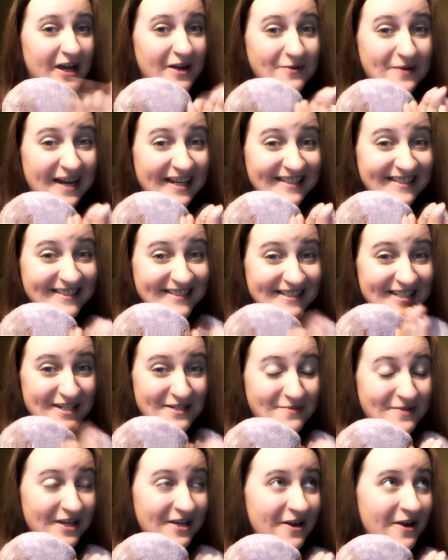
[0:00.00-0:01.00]
All right,
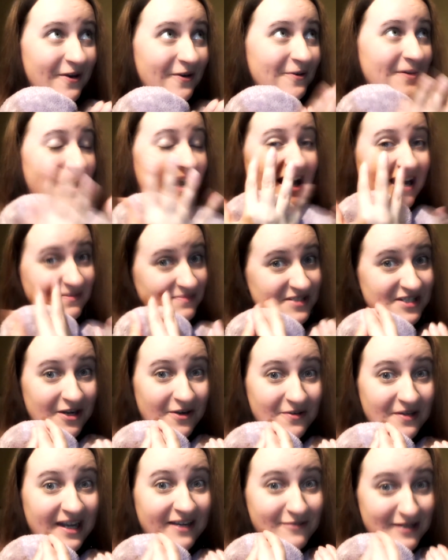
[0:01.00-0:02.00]
here we go. I'm
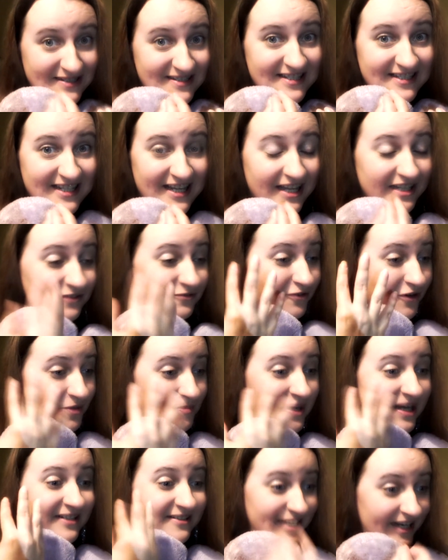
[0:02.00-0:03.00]
sorry once again for
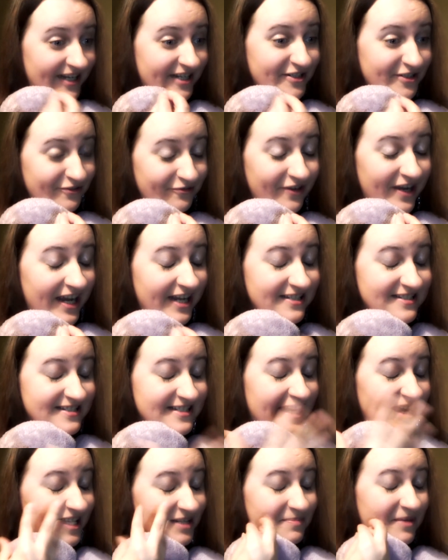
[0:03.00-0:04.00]
my tired
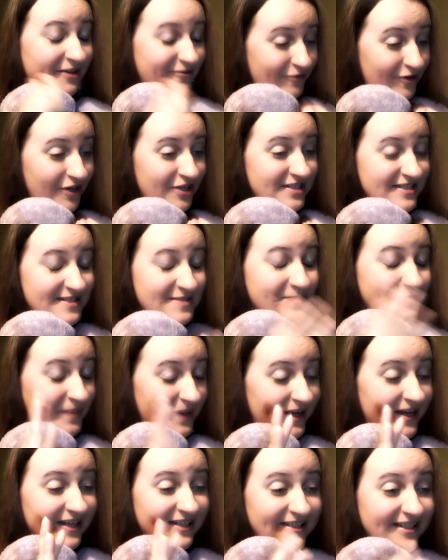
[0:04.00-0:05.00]
face and my voice,
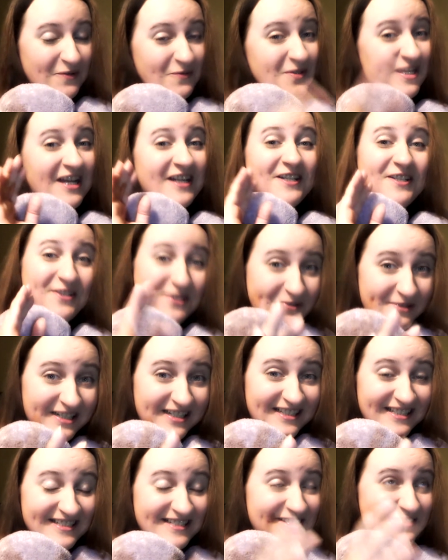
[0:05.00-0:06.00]
but we are
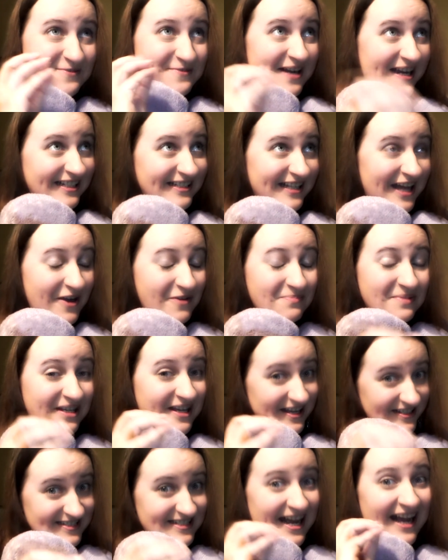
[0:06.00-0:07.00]
doing this right now
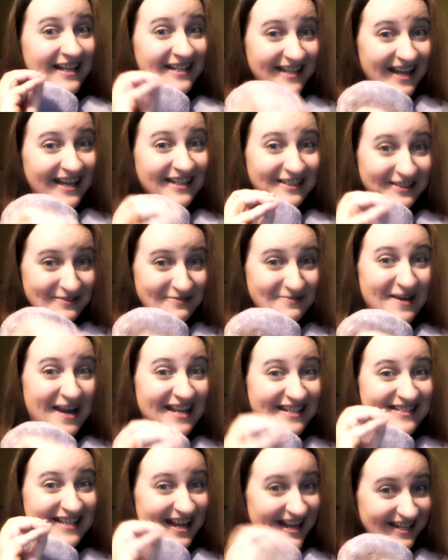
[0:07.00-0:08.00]
because I cannot
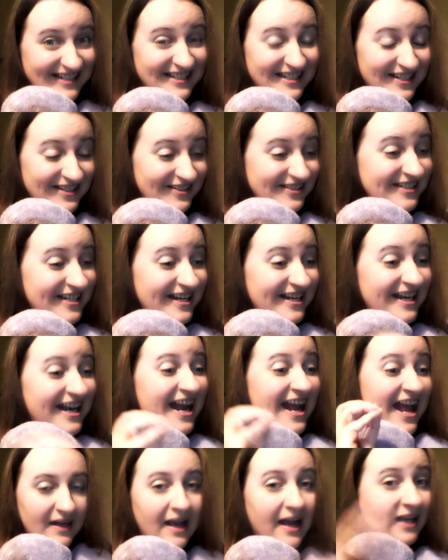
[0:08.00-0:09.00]
wait any
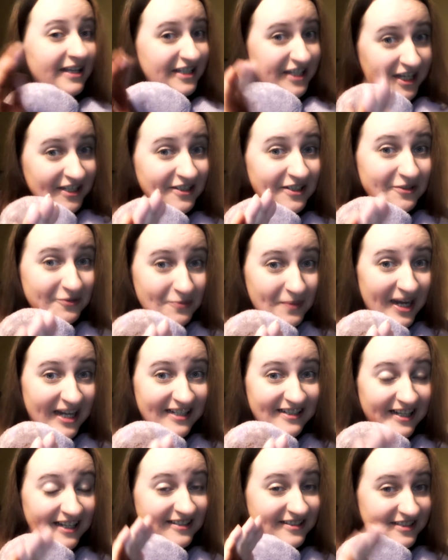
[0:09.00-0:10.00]
longer. I cannot
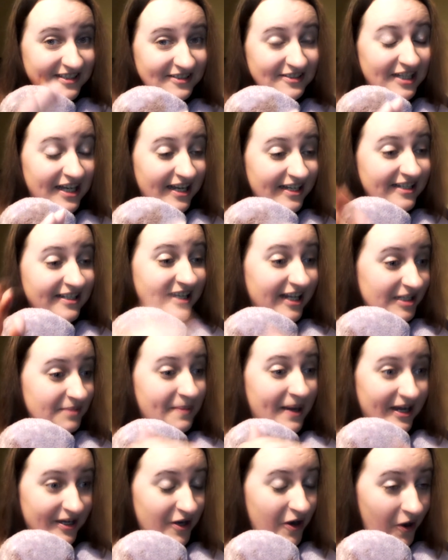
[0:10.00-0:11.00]
wait until I get
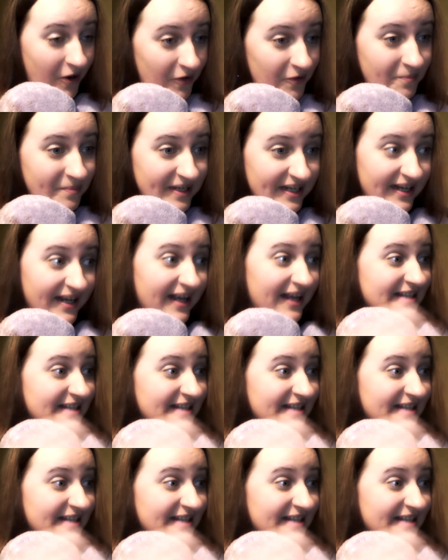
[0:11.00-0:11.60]
back home.